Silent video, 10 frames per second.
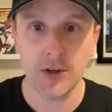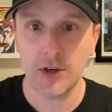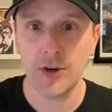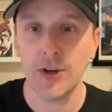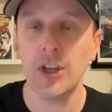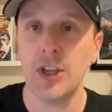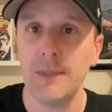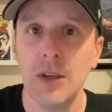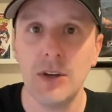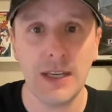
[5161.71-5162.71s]
current
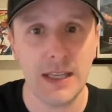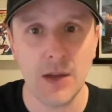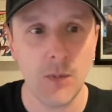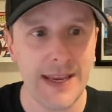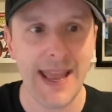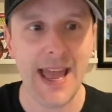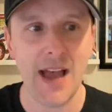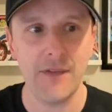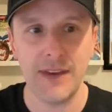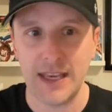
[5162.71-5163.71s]
community that we
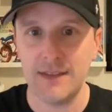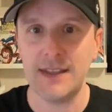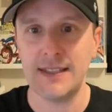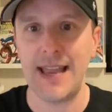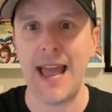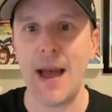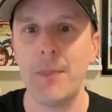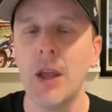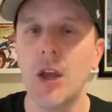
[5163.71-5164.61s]
have in this app